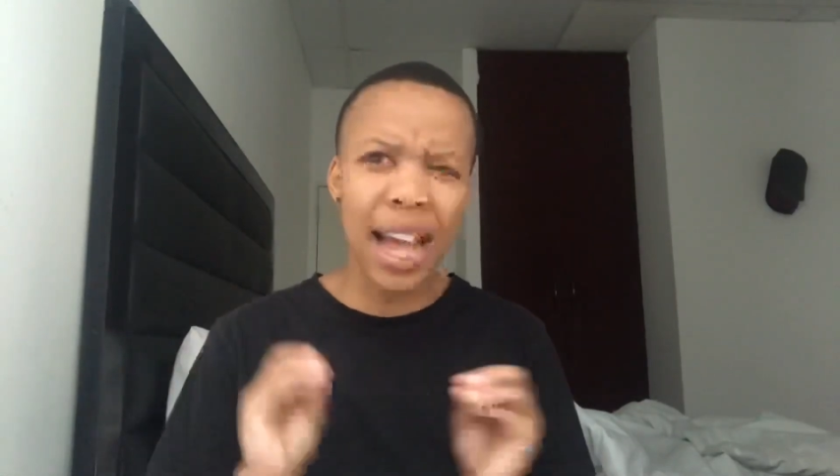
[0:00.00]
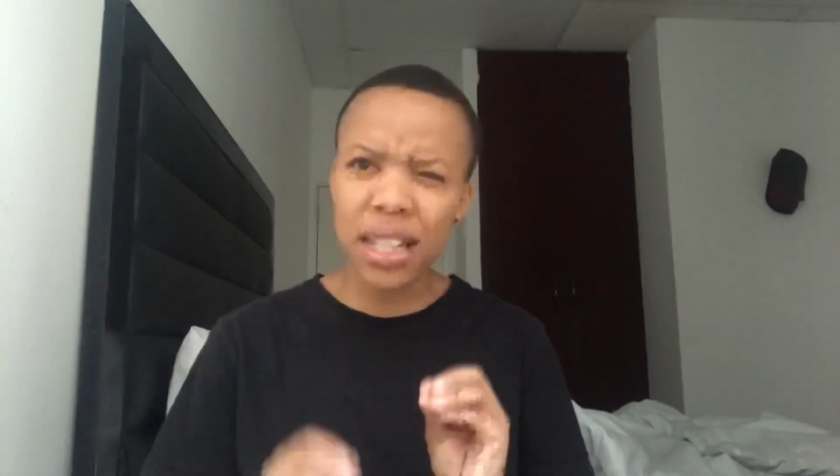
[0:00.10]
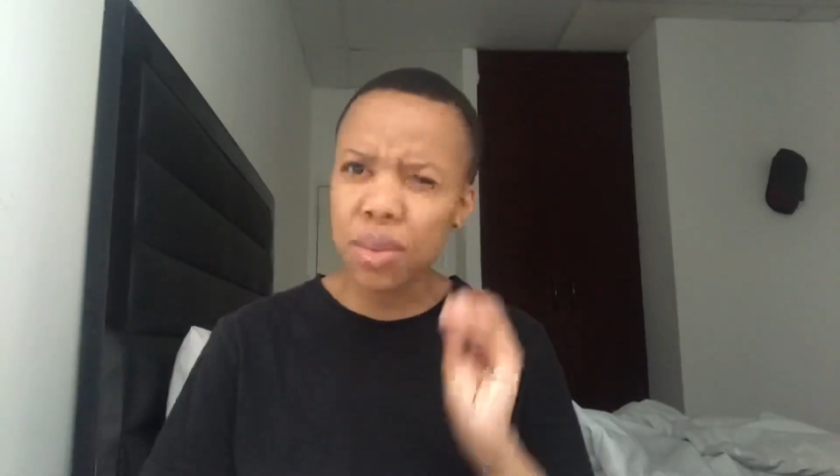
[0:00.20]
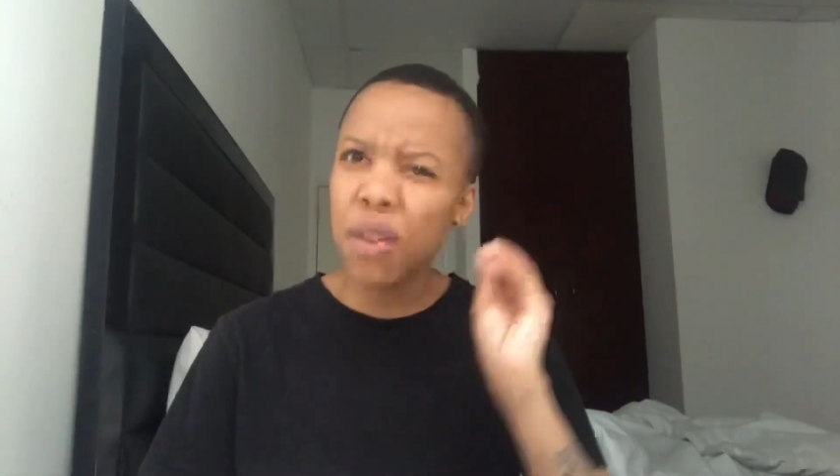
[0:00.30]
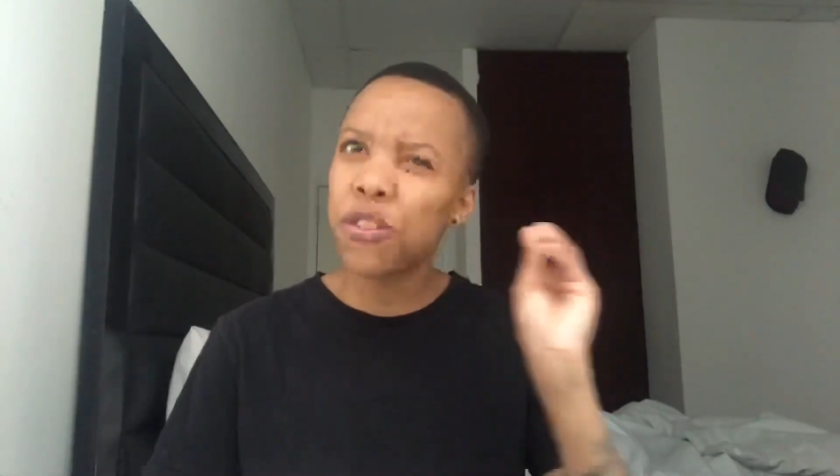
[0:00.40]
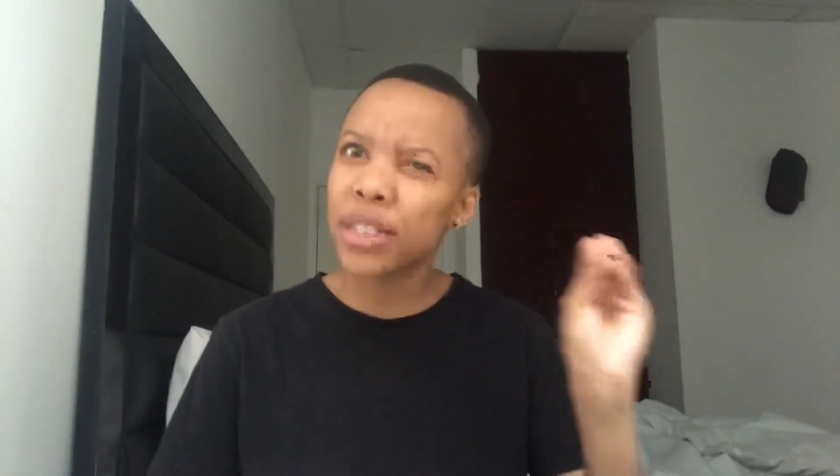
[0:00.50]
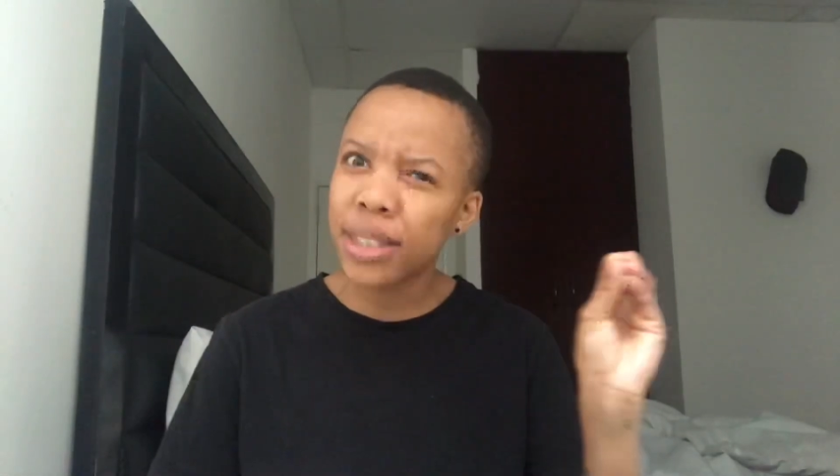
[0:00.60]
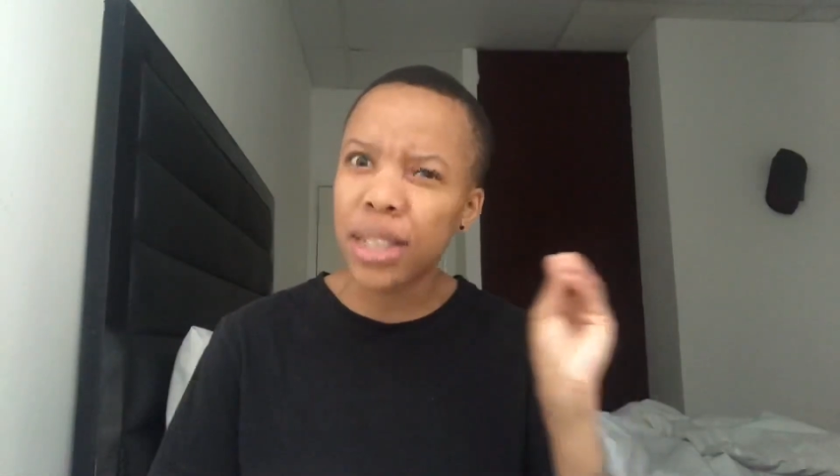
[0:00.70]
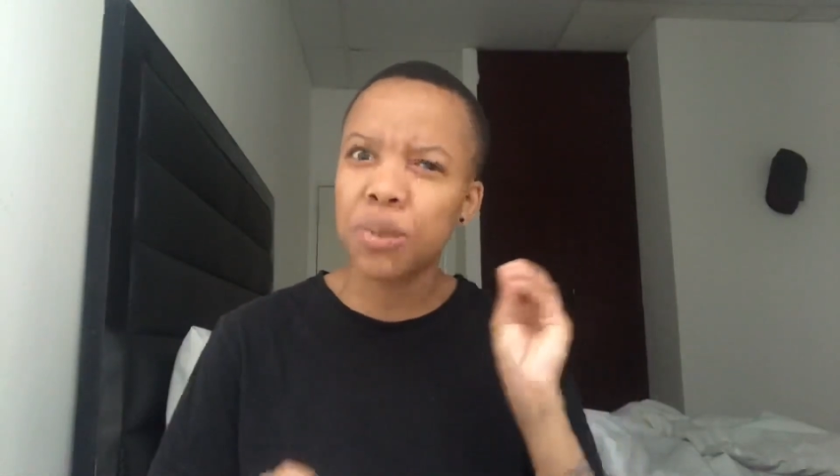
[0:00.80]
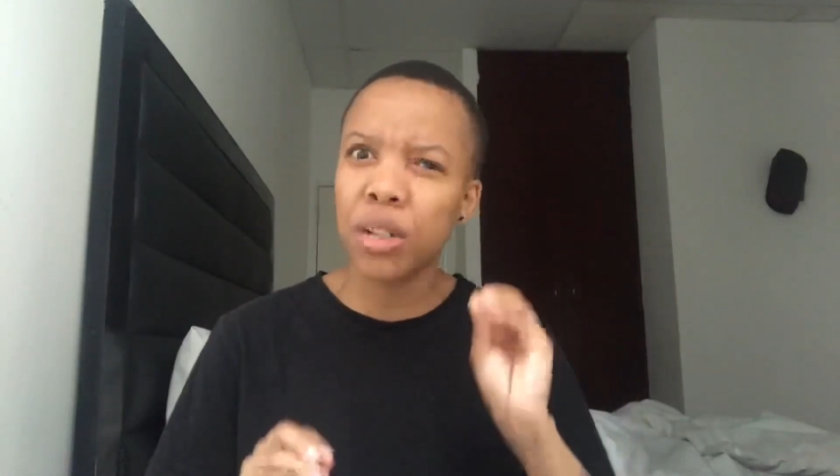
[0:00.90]
ask me for
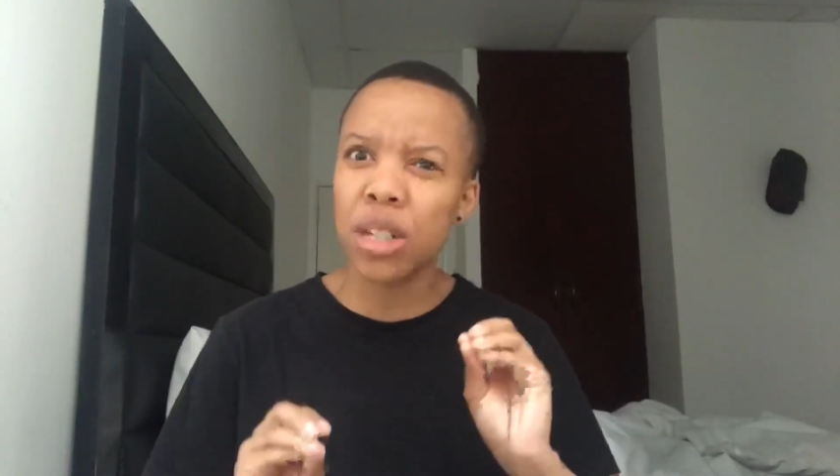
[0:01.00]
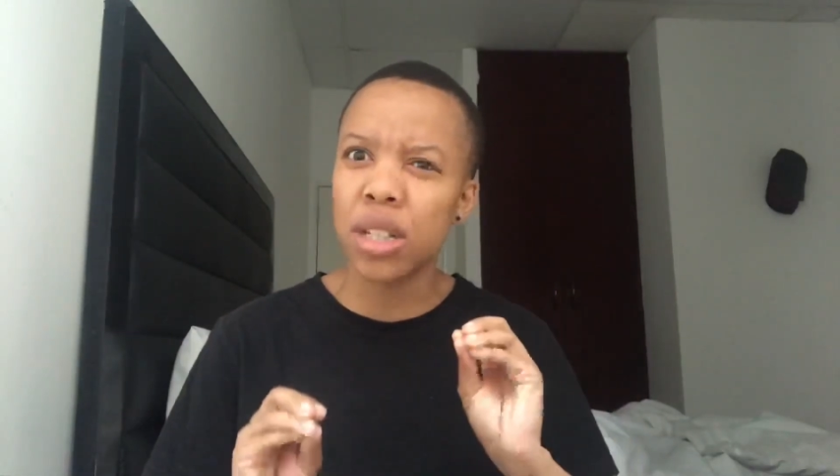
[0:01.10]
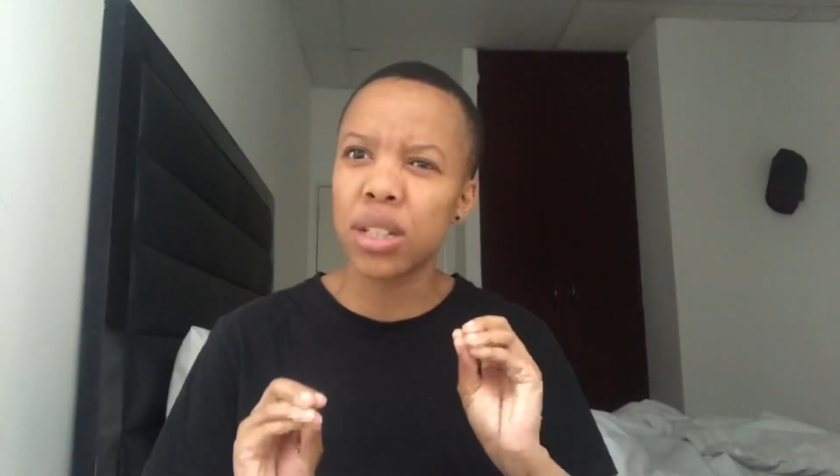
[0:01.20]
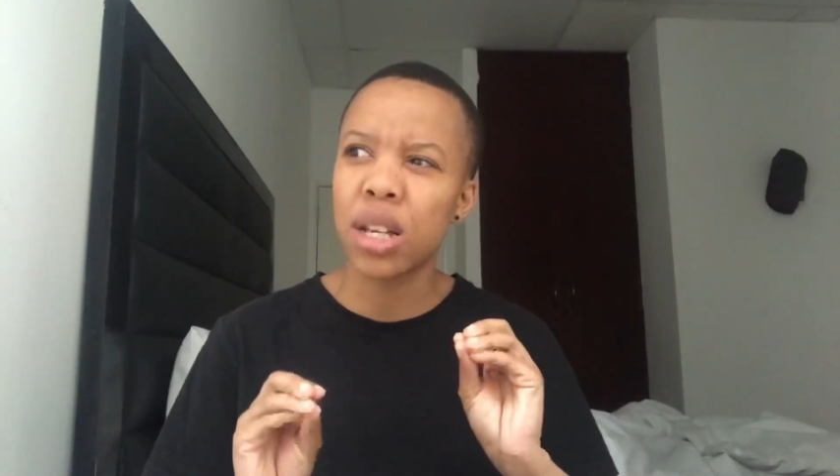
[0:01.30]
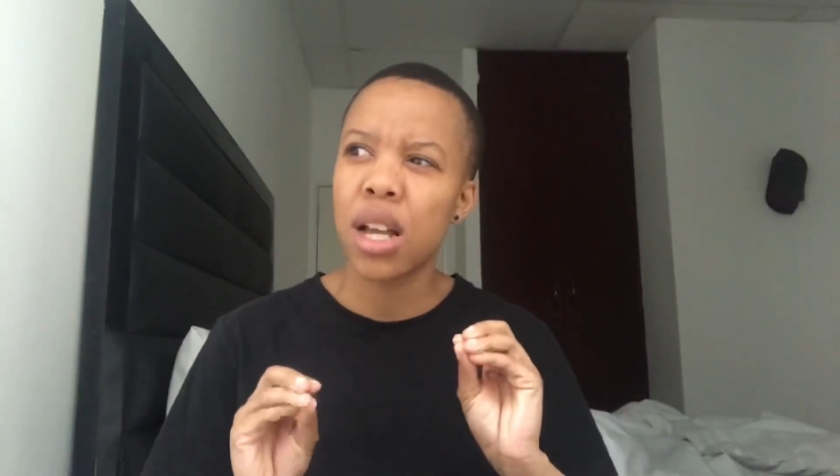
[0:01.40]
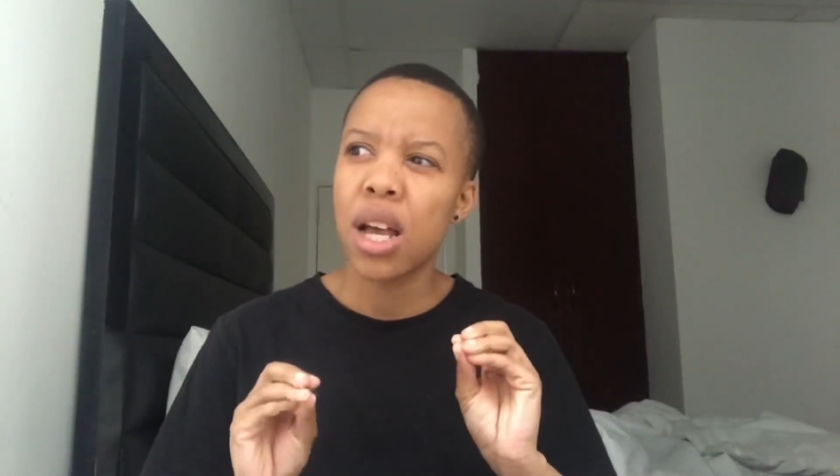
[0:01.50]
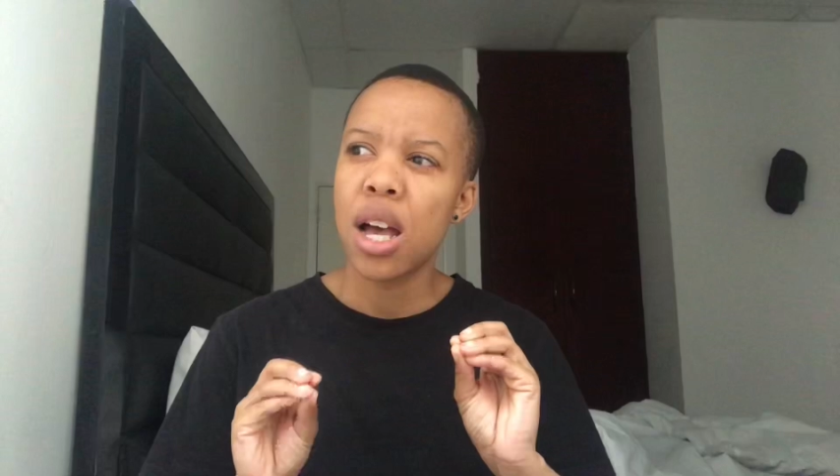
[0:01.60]
sex because